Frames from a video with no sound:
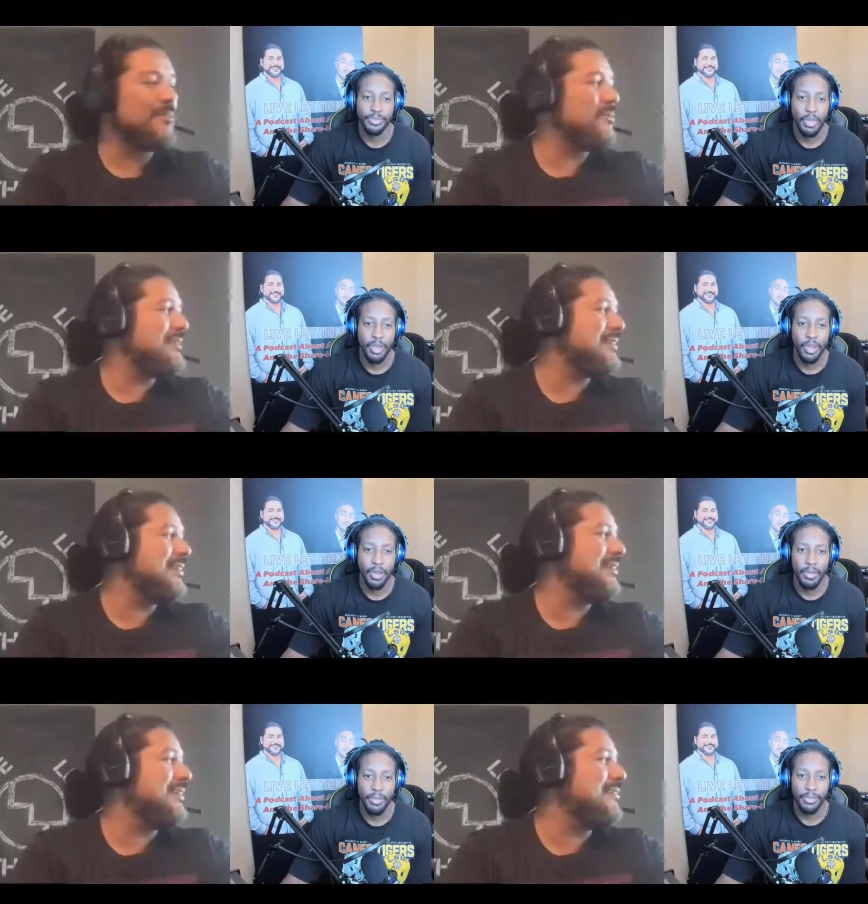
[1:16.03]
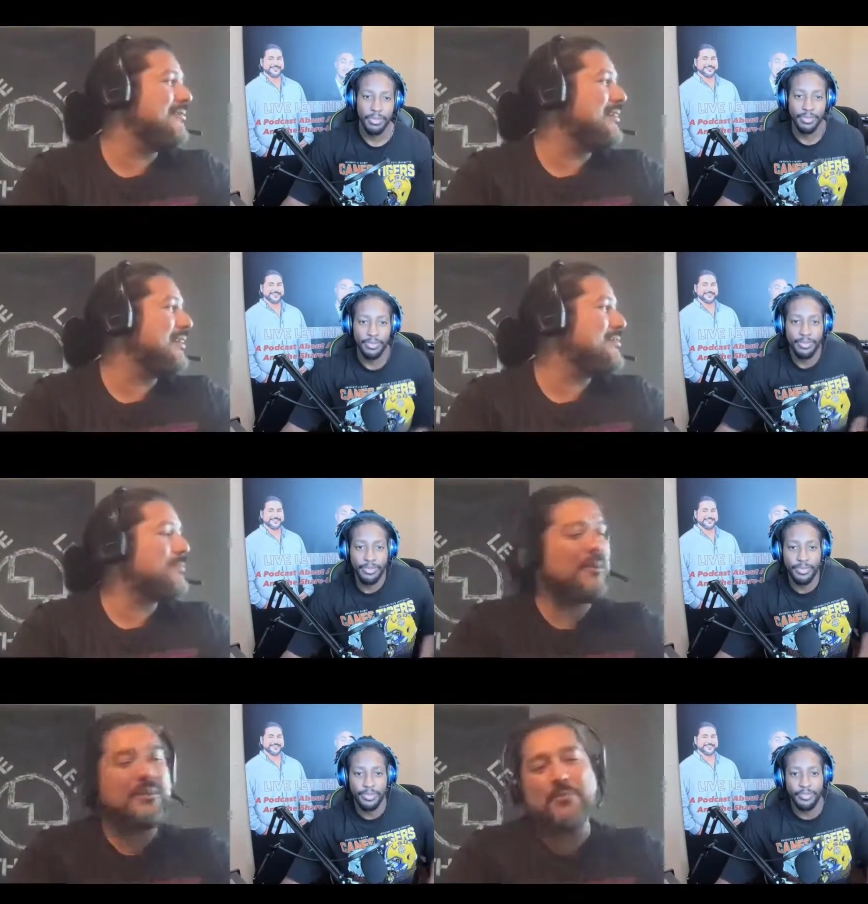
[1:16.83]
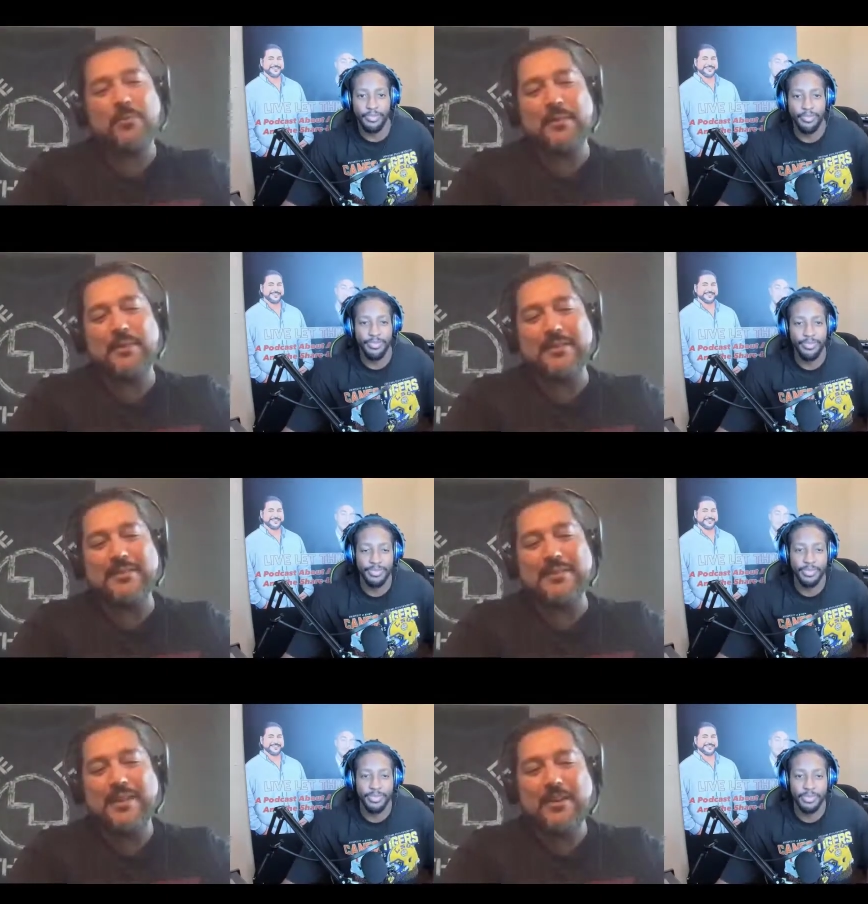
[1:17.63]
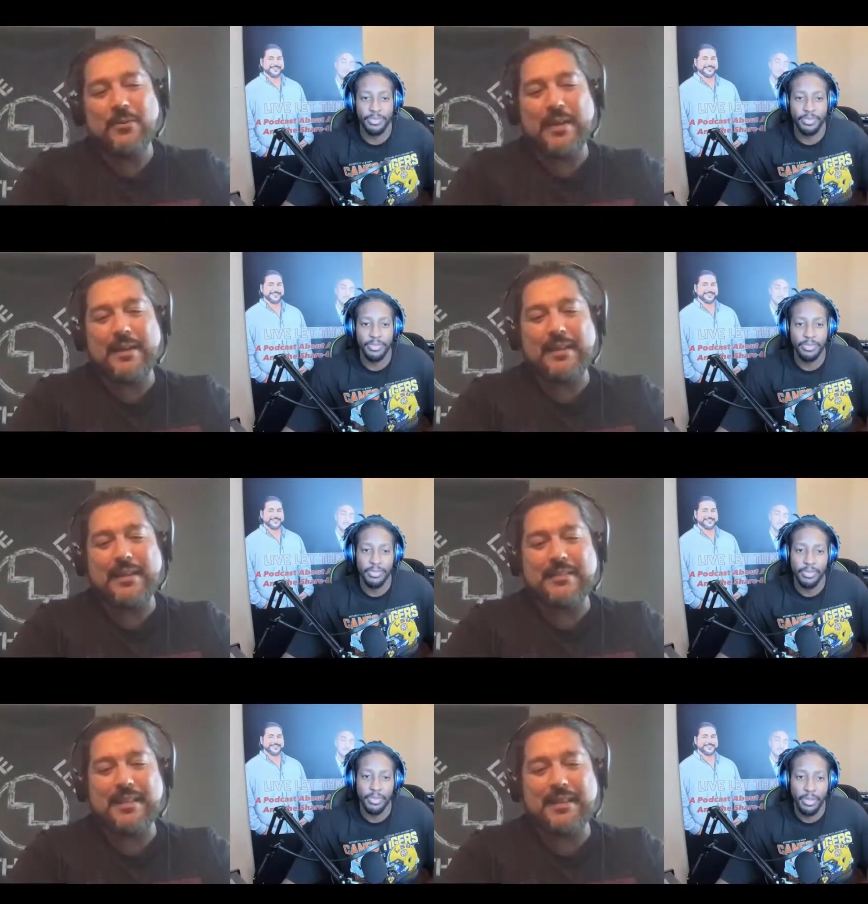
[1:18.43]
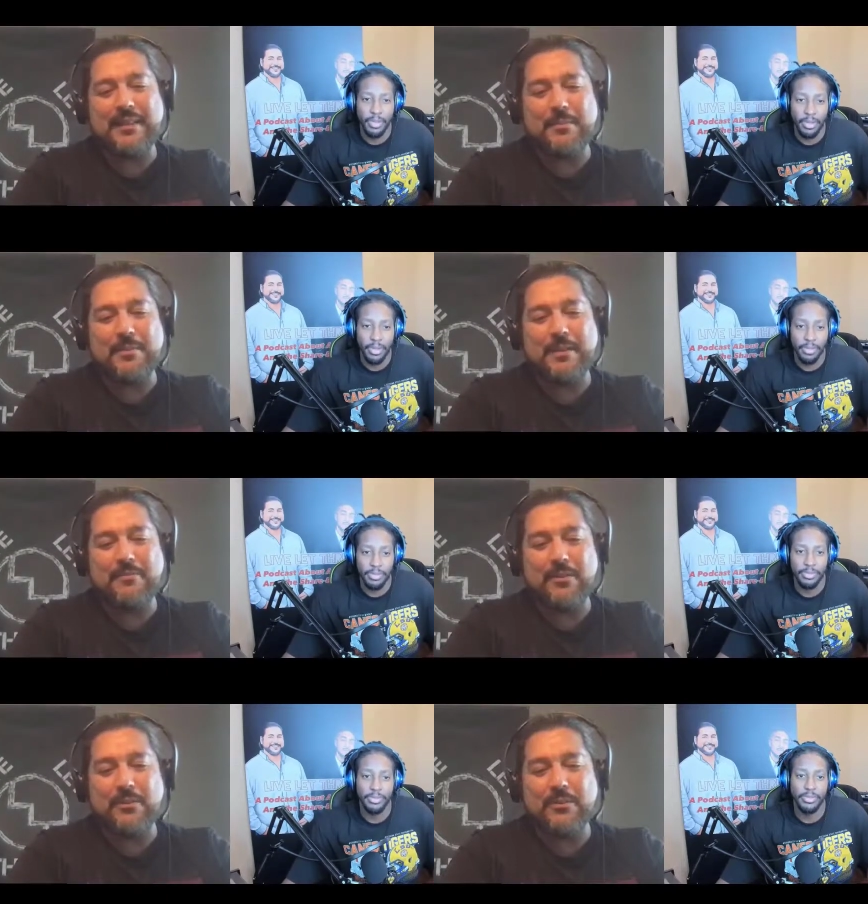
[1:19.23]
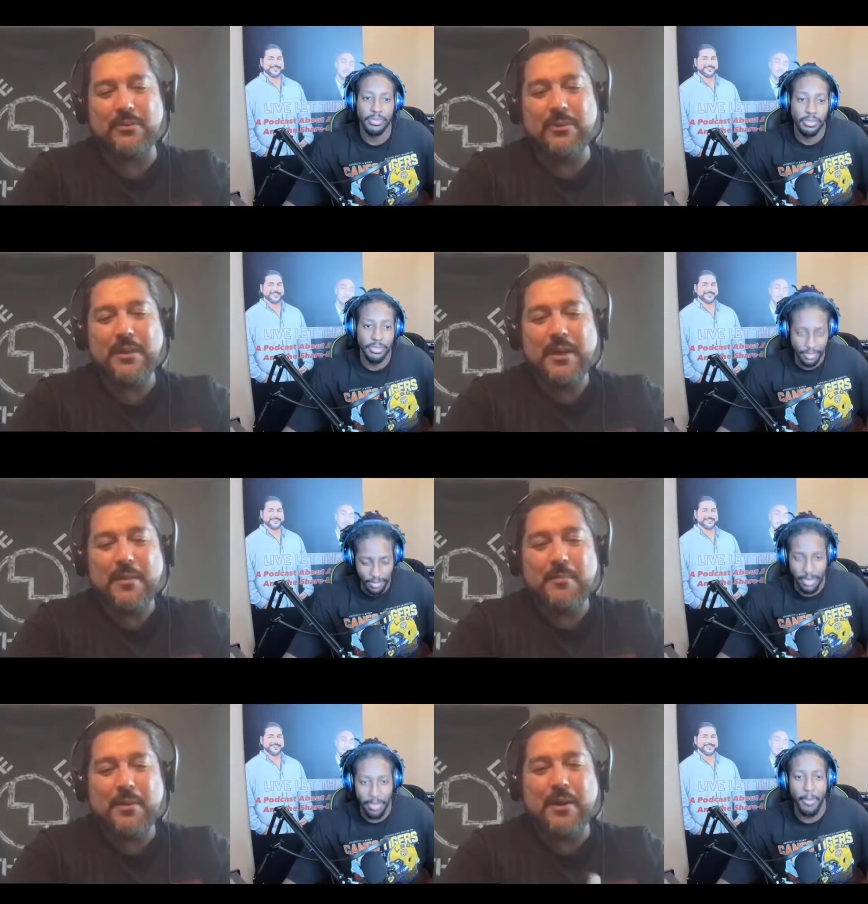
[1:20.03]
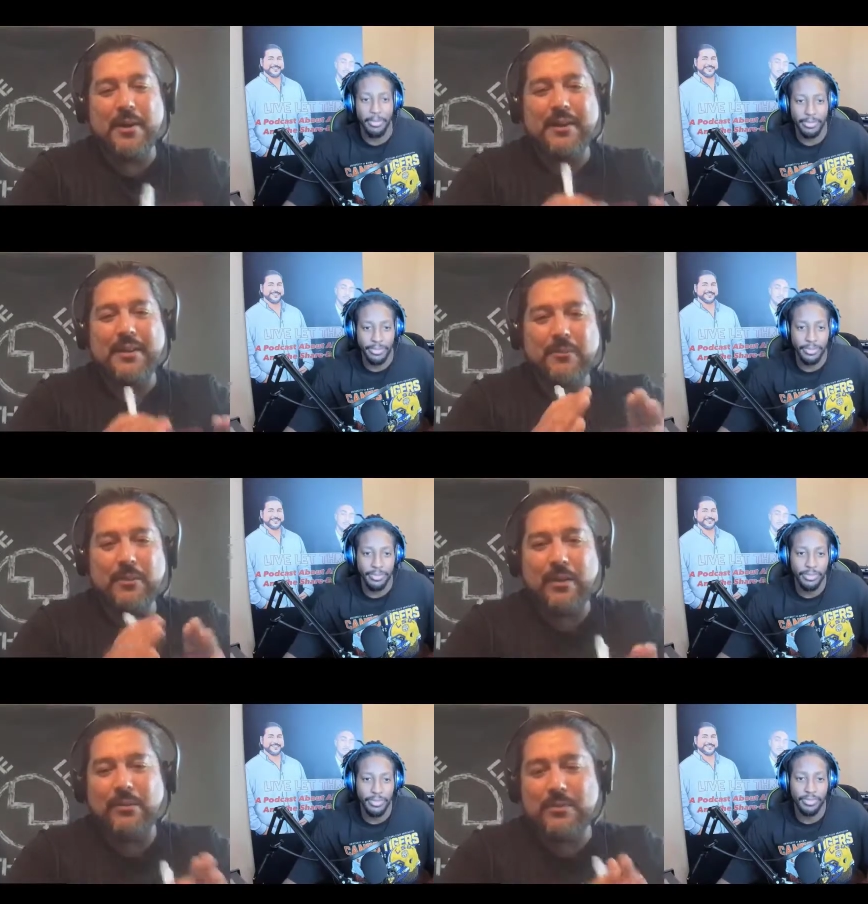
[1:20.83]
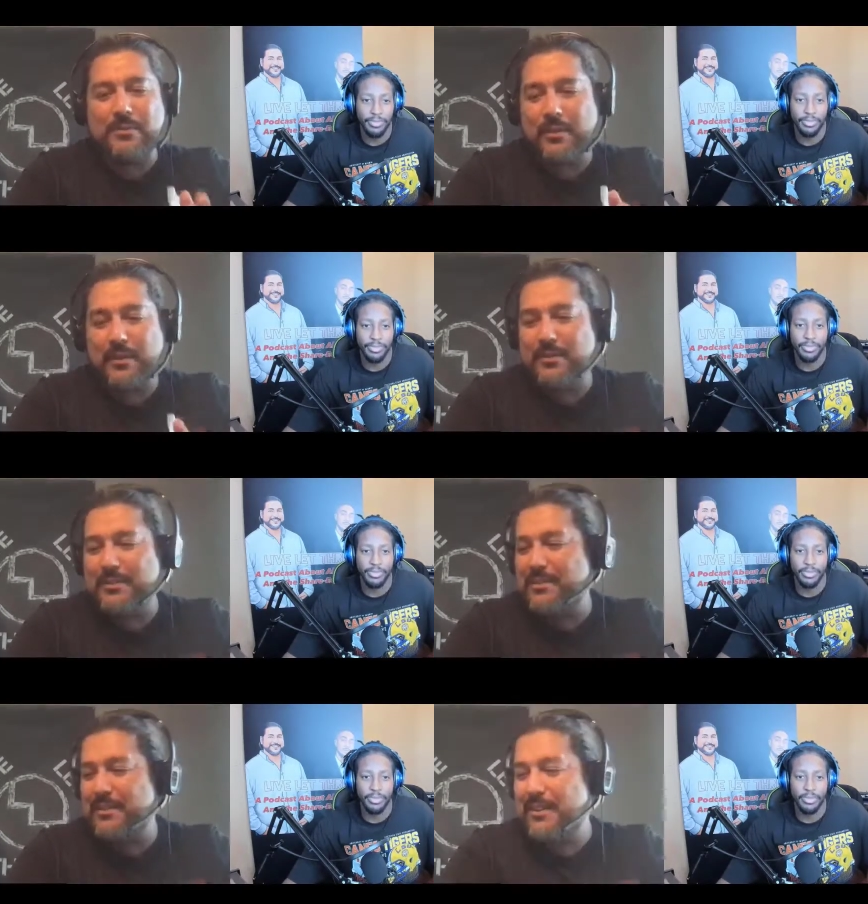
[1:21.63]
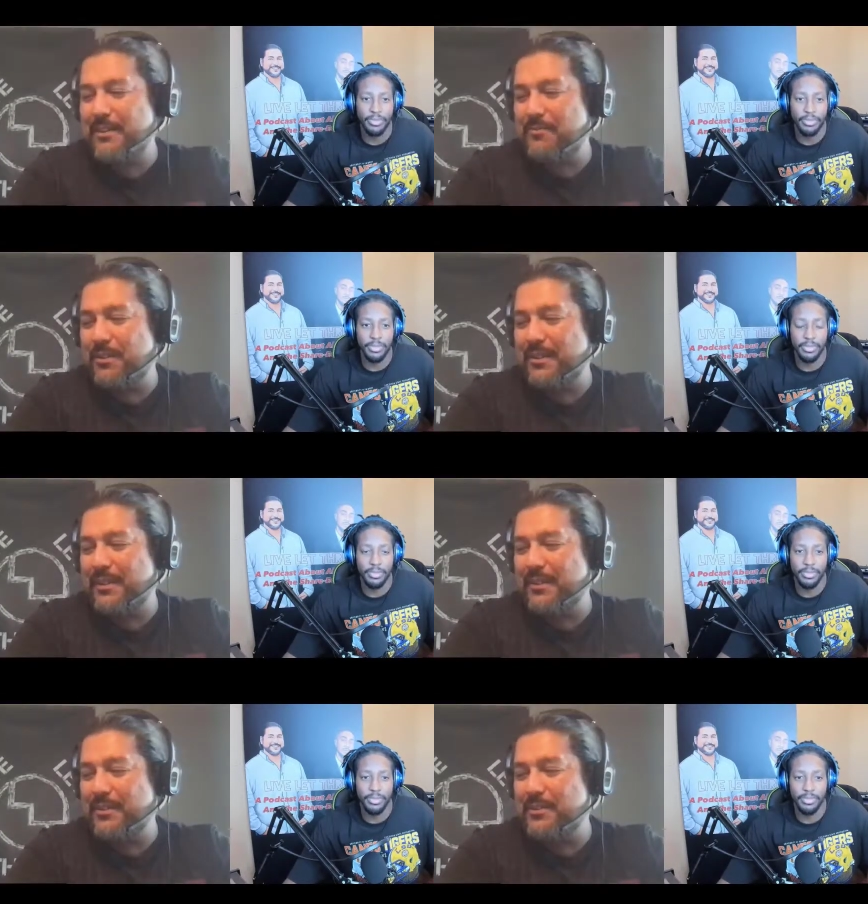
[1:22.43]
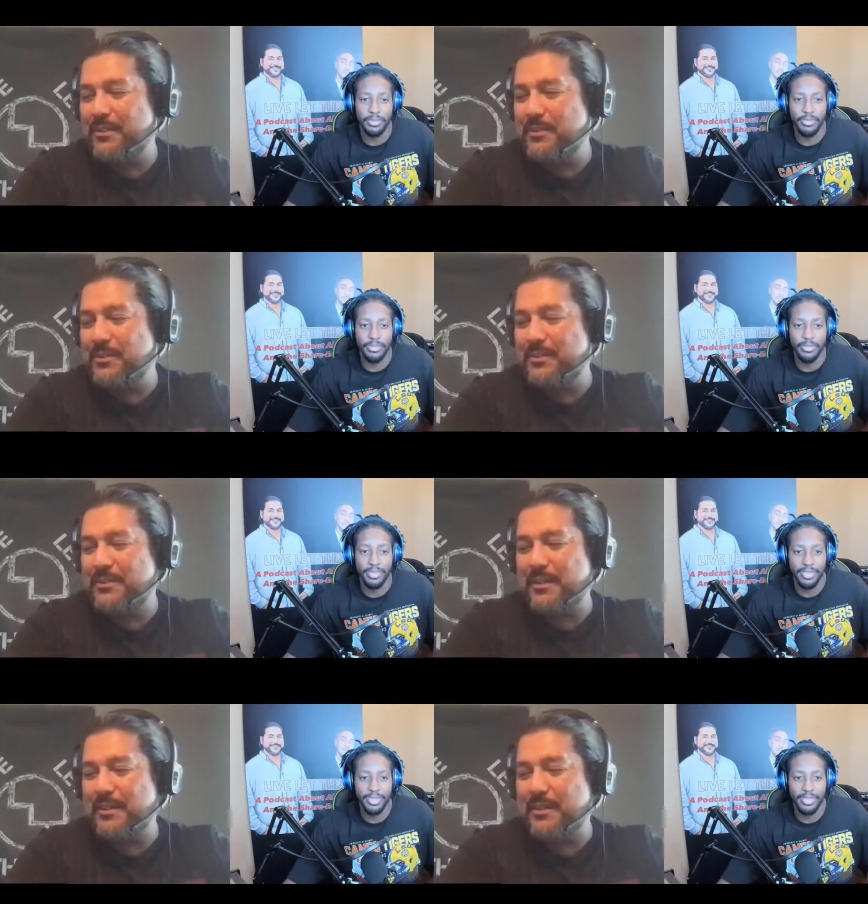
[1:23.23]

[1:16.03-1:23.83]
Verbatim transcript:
Speaker 1: It's like spur of the moment because we had a guest lined up and that fell through, but we always have fun together doing this.